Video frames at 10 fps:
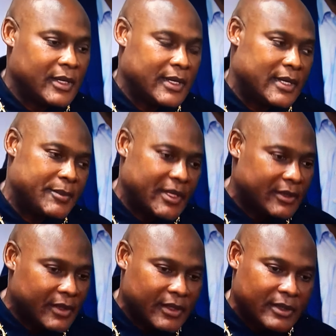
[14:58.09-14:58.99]

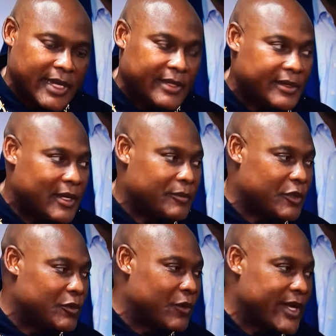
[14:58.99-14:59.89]
And that could come
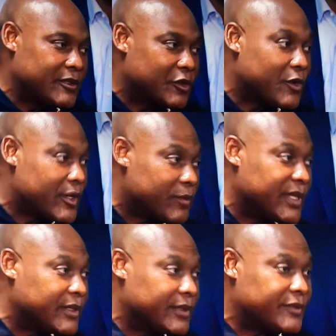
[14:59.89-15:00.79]
through grand jury
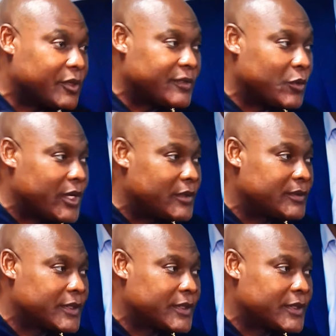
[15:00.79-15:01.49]
opinion as well.